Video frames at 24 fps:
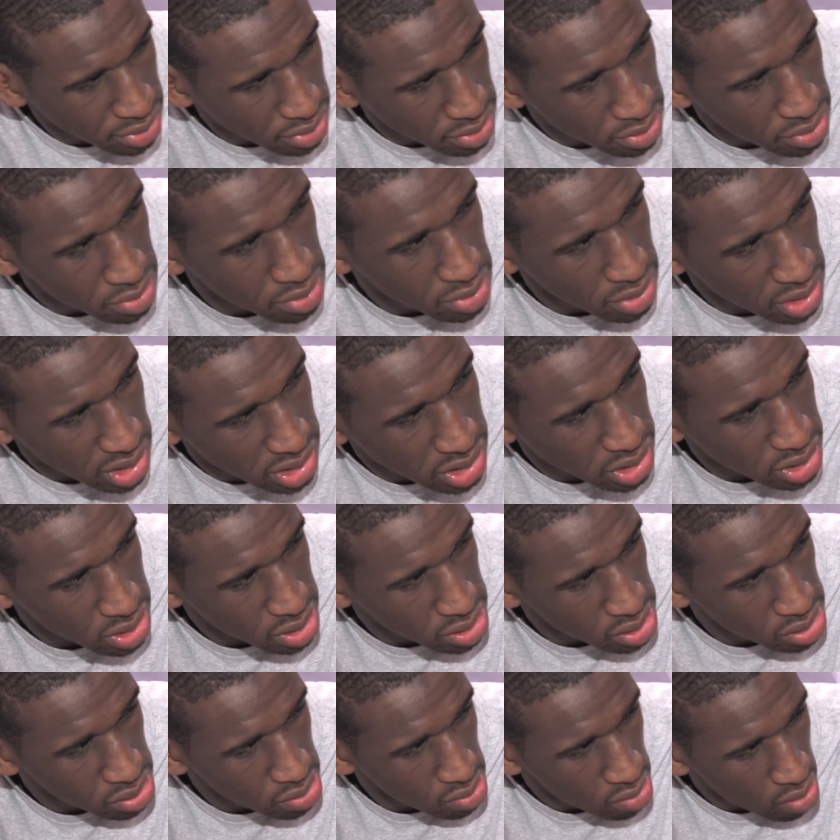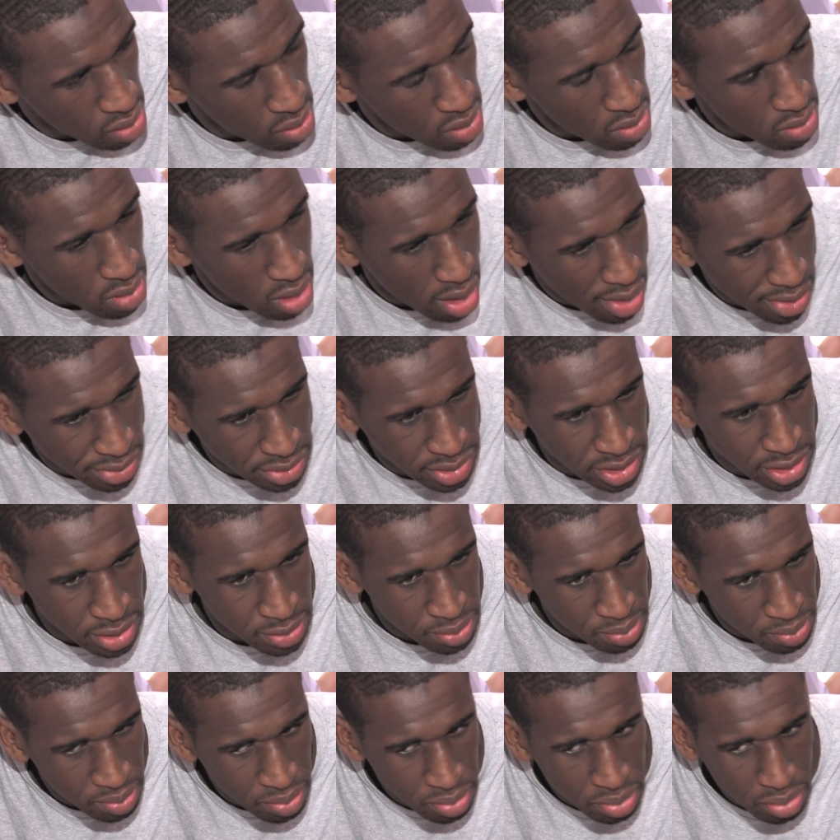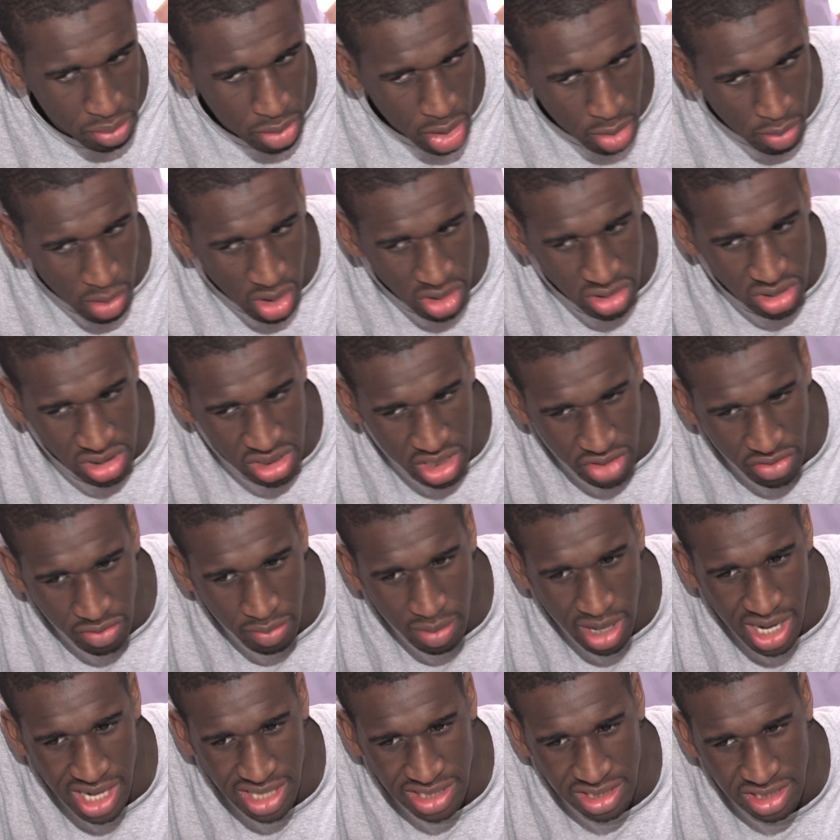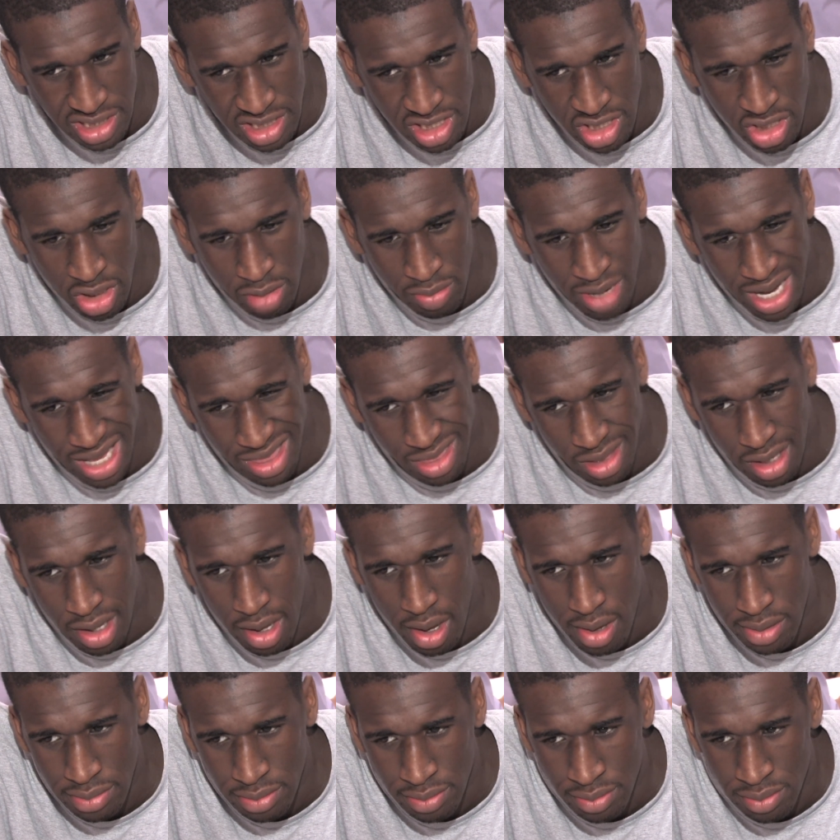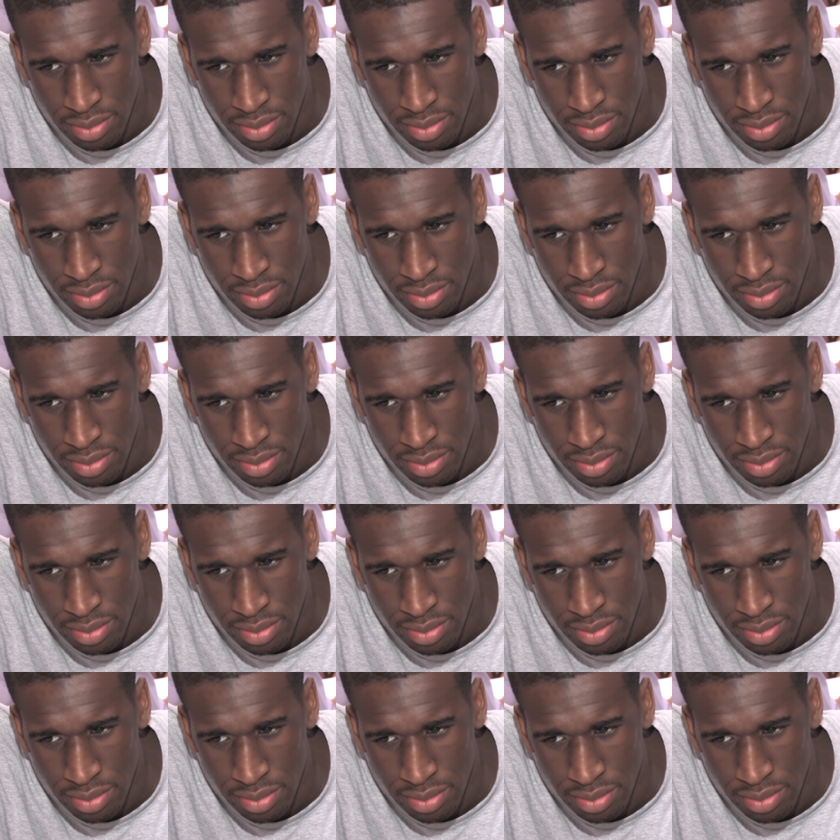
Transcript: good. Yes, sir. I mean, mostly everybody is skilled, but I think